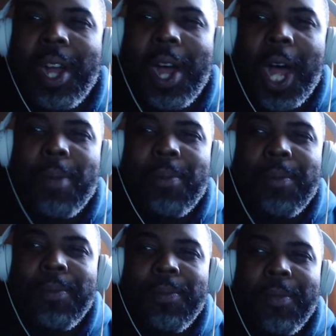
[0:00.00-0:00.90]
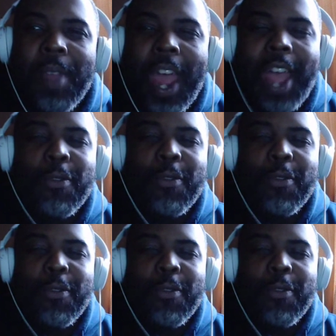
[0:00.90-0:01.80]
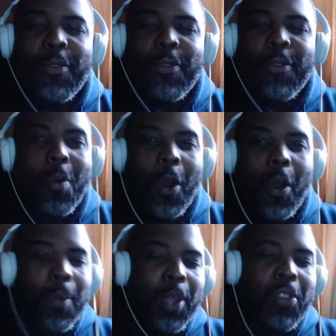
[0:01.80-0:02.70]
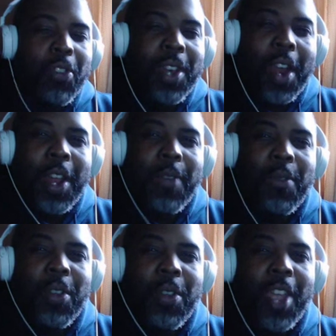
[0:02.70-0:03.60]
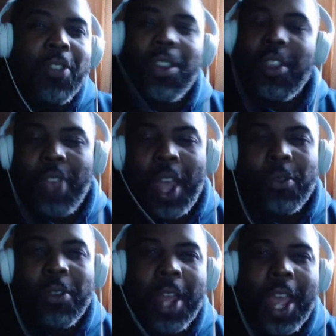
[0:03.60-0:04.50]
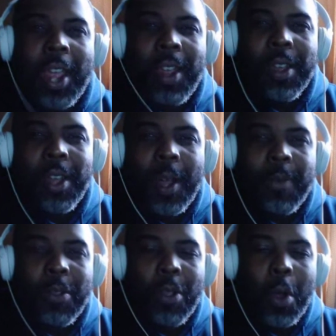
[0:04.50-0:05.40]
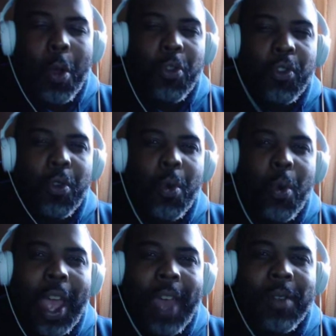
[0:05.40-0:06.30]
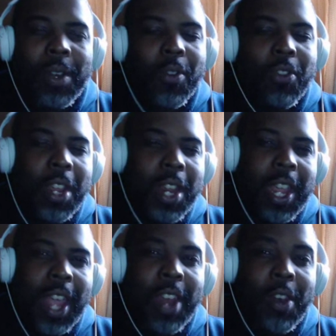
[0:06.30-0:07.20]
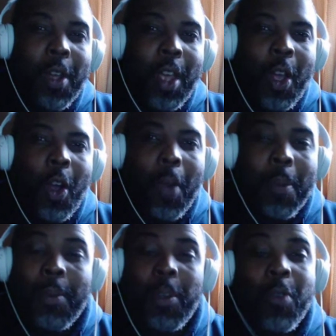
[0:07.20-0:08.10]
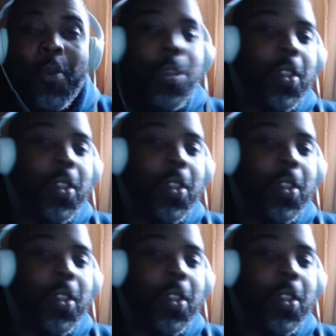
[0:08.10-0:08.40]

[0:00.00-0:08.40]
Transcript: um as for, yeah, you already mentioned Daredevil. Yes, it is out today. For those who haven't seen it yet, or maybe you've only